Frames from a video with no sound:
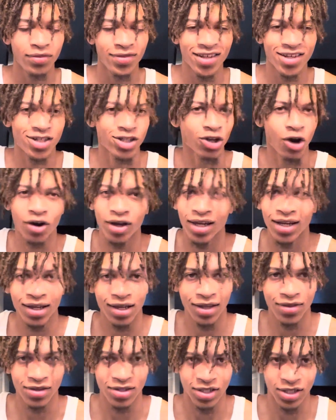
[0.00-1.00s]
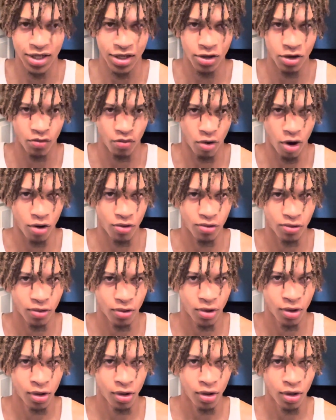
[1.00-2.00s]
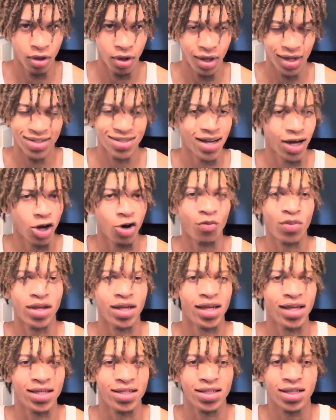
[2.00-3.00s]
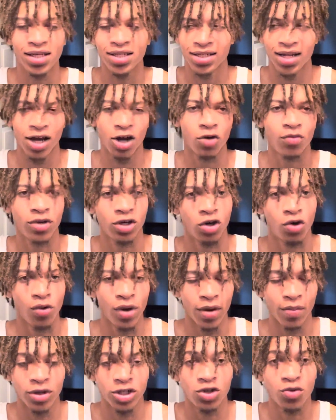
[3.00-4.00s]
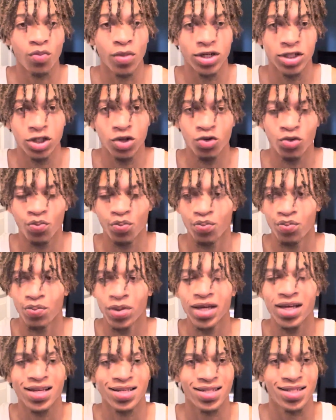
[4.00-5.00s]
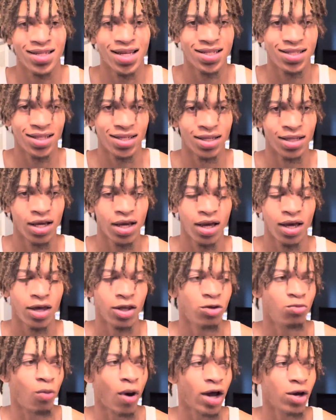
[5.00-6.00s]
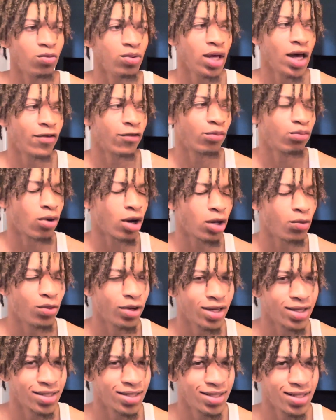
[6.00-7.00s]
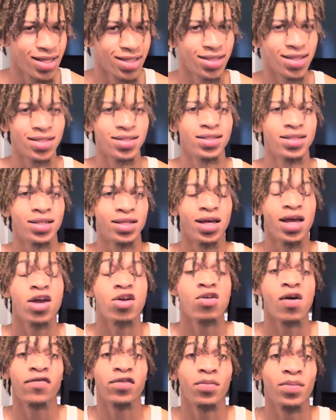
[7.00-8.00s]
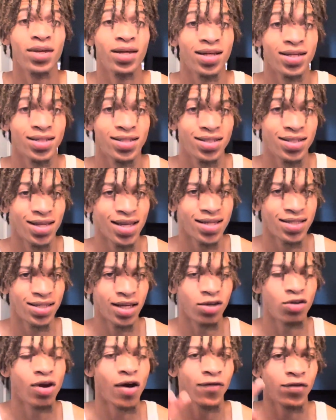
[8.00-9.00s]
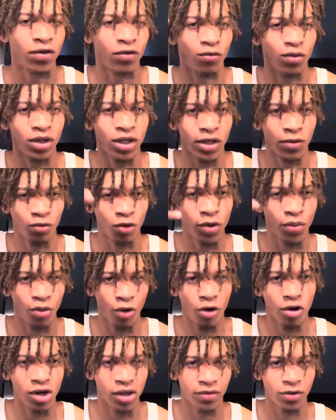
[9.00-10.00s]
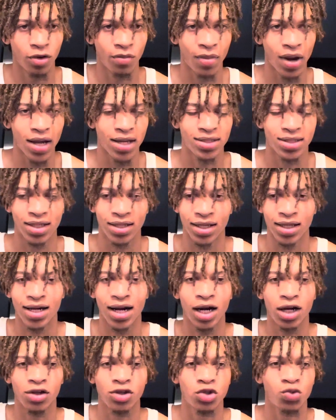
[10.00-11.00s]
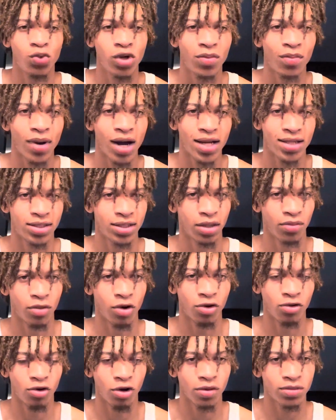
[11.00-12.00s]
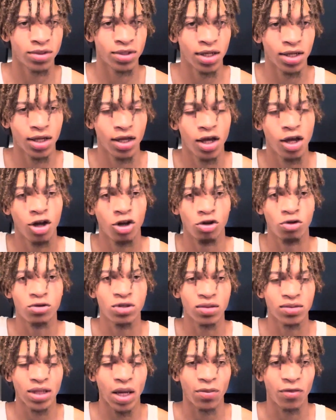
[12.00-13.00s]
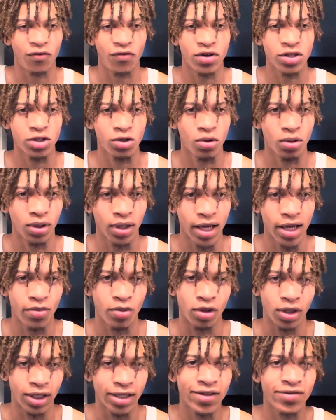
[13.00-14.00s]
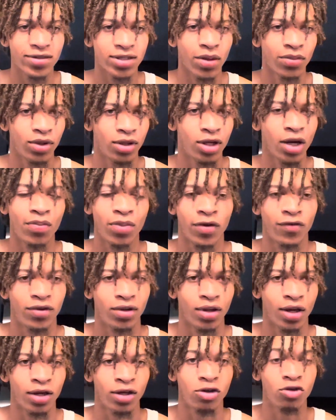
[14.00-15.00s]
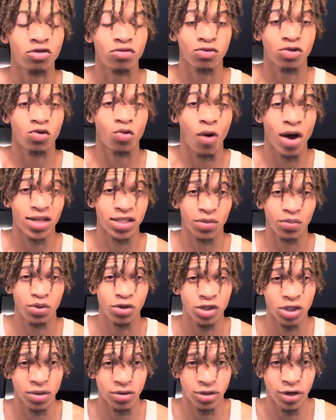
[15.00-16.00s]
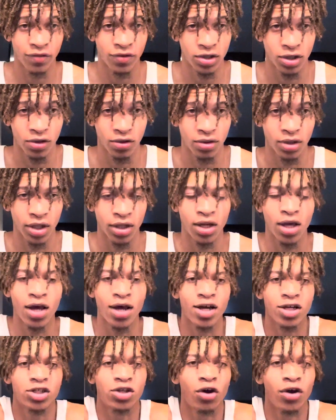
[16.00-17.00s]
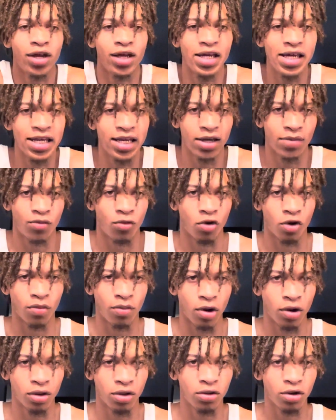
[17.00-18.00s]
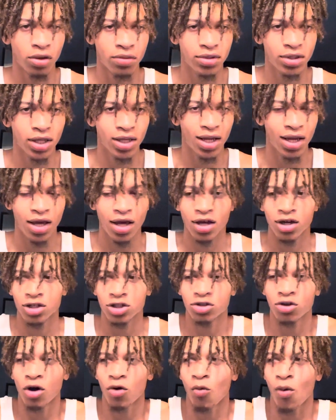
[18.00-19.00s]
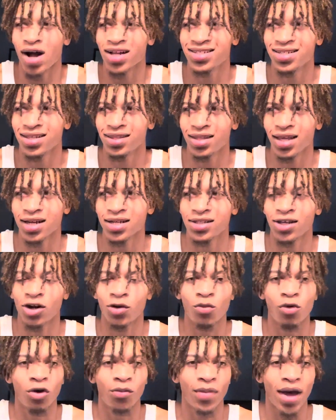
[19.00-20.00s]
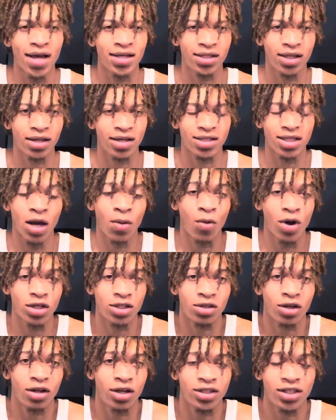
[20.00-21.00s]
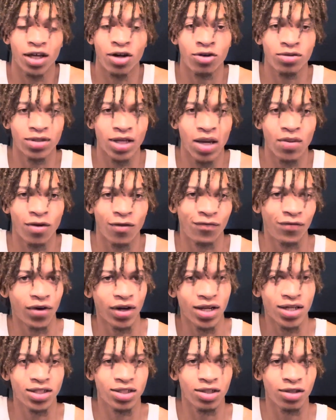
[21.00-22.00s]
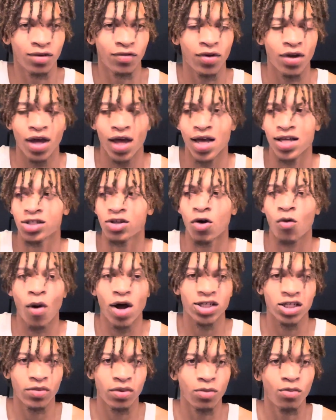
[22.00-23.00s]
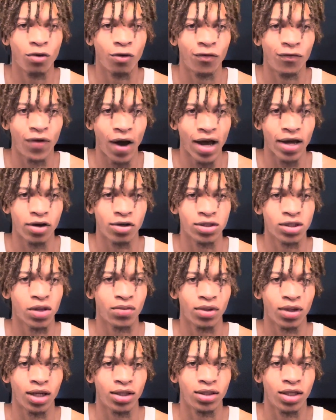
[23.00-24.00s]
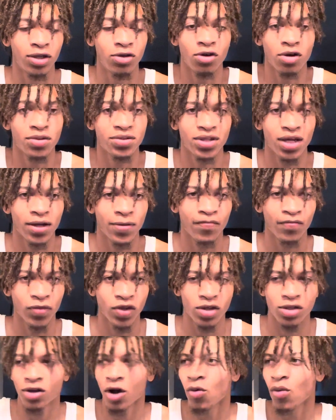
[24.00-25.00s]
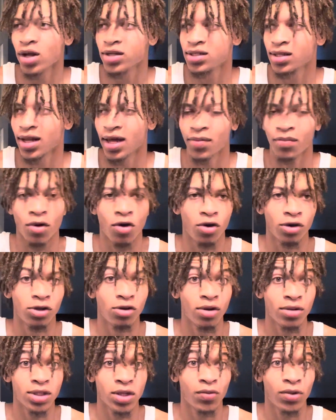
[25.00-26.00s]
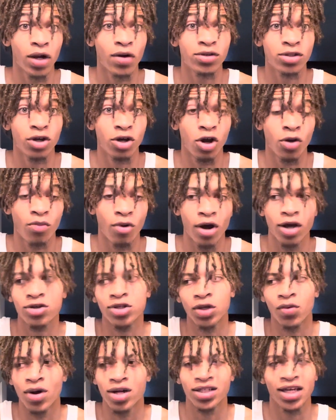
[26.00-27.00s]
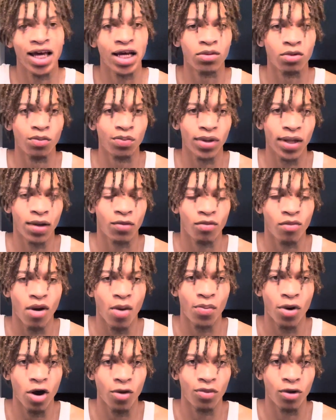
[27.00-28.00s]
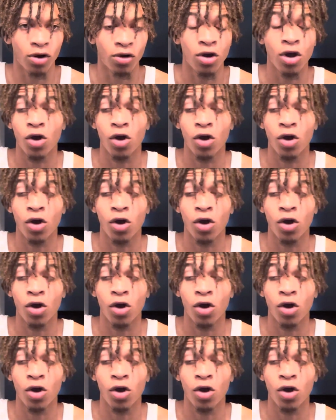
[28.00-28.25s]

Start getting in the gym, bro. It's not going to be easy. It's not going to be quick. But you must be consistent. Why do we have a problem with consistency? You have to be consistent. You have to really reprogram your mindset. Get out of this weak mindset, bro. You know what I'm saying? Do some type of physical labor. Lift something up every day. Do some squats and push-ups every single day. Start eating more, bro. You know what I'm saying? Start watching things that are more masculine. Stop watching all this entertainment, funny stuff, and start watching people fight or something like that. You know what I'm saying? Start watching, like, bro, you know what I'm saying? When I was younger, bro, I used to watch Animal Planet with my papa.